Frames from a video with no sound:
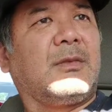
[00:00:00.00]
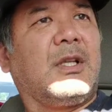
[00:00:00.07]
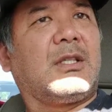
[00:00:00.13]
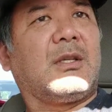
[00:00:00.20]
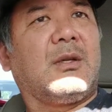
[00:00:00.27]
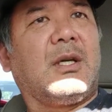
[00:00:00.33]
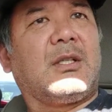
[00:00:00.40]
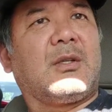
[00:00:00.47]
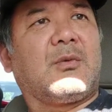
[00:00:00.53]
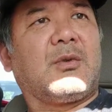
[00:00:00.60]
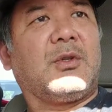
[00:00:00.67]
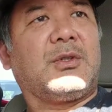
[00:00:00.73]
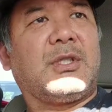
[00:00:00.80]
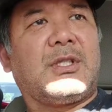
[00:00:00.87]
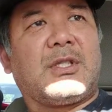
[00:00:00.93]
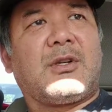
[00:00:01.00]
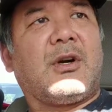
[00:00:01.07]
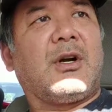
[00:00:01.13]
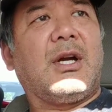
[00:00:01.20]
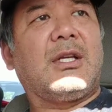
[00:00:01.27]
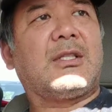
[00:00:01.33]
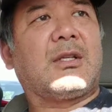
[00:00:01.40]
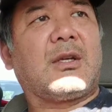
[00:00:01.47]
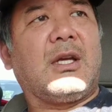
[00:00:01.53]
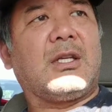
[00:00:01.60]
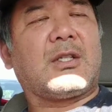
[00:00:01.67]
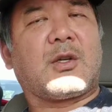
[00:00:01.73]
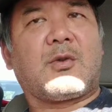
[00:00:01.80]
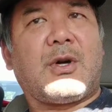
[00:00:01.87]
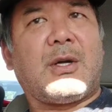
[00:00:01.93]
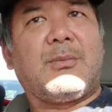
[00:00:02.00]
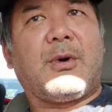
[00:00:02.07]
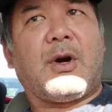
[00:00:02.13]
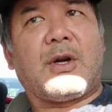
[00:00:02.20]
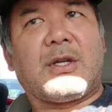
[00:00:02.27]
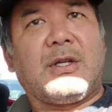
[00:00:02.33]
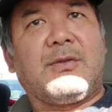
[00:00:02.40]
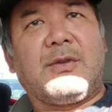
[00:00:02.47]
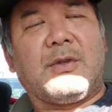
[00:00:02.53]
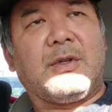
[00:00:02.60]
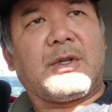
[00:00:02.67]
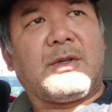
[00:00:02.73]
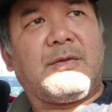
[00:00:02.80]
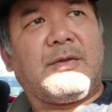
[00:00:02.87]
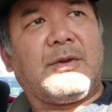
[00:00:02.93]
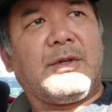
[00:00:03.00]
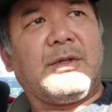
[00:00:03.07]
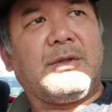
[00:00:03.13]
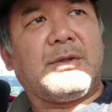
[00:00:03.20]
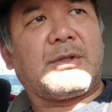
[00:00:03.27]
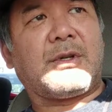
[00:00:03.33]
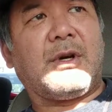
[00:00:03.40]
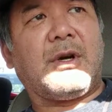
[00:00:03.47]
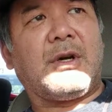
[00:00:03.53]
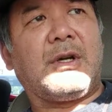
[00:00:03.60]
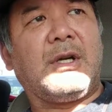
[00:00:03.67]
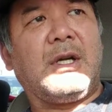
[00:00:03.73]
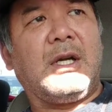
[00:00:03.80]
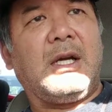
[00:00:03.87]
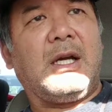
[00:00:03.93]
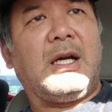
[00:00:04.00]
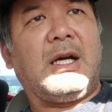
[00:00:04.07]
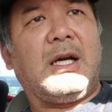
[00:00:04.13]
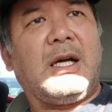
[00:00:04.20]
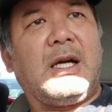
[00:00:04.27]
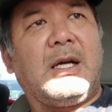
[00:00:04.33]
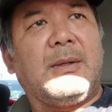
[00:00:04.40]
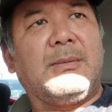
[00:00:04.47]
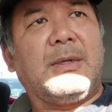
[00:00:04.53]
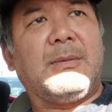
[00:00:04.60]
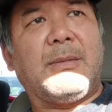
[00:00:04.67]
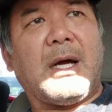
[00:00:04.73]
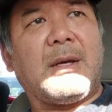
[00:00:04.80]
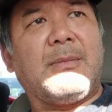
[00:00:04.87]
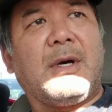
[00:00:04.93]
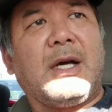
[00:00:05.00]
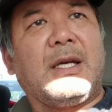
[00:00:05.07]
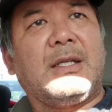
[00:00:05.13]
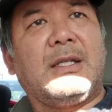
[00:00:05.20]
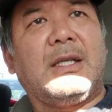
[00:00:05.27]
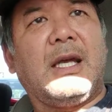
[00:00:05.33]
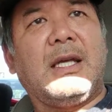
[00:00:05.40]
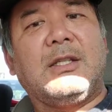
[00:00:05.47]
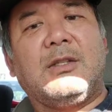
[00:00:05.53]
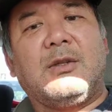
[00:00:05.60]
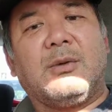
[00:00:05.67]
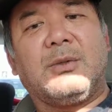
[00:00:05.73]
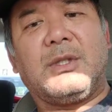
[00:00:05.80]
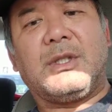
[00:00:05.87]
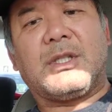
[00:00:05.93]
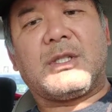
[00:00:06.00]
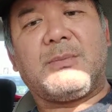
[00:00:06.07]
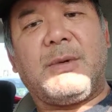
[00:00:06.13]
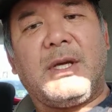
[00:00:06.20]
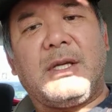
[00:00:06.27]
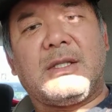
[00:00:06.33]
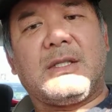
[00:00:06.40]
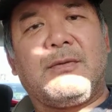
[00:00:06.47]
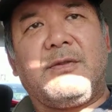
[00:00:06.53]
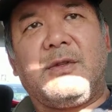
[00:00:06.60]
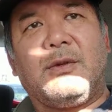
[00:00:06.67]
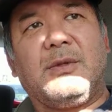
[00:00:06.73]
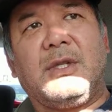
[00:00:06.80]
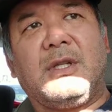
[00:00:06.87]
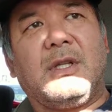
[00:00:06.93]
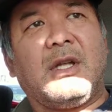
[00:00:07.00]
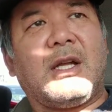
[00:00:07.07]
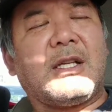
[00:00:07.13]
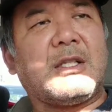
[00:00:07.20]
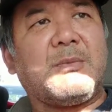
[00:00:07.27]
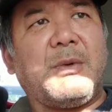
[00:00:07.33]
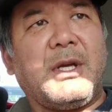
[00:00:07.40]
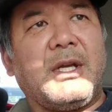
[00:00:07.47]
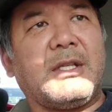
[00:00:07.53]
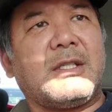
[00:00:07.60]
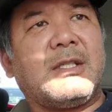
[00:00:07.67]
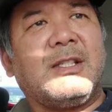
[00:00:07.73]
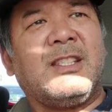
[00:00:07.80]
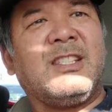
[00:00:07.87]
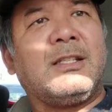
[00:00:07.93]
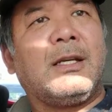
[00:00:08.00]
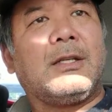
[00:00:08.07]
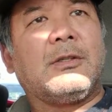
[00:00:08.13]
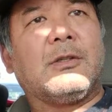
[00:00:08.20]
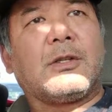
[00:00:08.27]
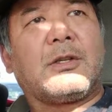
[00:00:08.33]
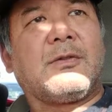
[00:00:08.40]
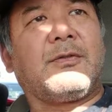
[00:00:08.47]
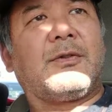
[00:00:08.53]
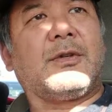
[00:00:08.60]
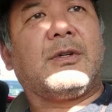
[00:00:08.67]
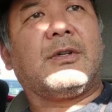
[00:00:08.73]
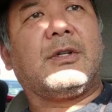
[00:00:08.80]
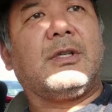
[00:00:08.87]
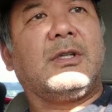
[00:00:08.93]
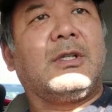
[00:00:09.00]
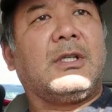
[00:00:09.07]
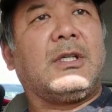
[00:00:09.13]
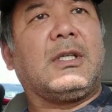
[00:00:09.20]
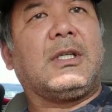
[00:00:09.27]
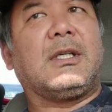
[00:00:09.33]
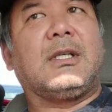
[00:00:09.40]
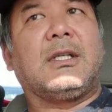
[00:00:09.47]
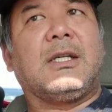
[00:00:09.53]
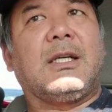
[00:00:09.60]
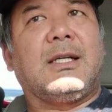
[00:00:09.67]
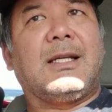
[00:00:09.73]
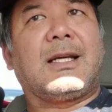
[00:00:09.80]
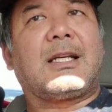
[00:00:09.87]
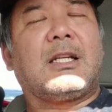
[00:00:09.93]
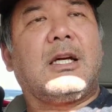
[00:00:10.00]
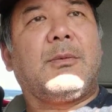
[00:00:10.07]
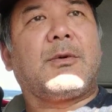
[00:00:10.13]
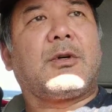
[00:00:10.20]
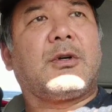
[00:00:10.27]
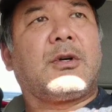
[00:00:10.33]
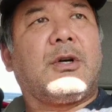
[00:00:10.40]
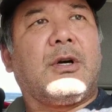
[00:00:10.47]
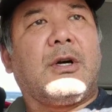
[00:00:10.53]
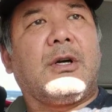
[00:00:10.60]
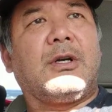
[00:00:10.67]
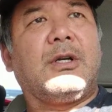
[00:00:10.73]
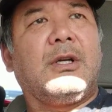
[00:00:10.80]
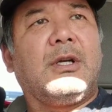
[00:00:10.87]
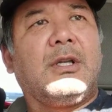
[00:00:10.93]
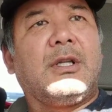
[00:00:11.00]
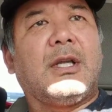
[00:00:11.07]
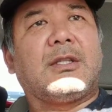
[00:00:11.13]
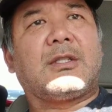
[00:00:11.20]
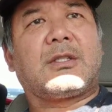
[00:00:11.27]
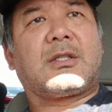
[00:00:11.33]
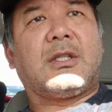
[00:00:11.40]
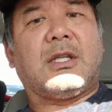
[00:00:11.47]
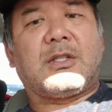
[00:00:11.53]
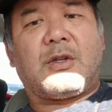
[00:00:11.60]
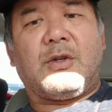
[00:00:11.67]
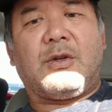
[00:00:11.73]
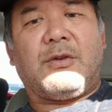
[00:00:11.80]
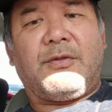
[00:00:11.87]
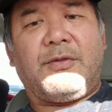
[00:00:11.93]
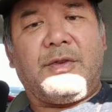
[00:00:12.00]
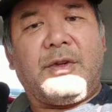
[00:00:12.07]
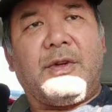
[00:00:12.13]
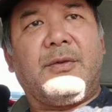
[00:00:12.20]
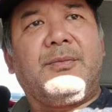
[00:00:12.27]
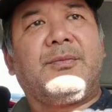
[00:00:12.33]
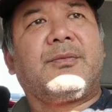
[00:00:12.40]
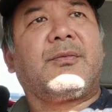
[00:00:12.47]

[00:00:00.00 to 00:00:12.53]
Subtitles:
it's a real decent car. It's a great bargain if you're looking for a used car, in my mind, and you don't need the space. If you don't need a lot of space and you're looking for an economical car that's good on fuel,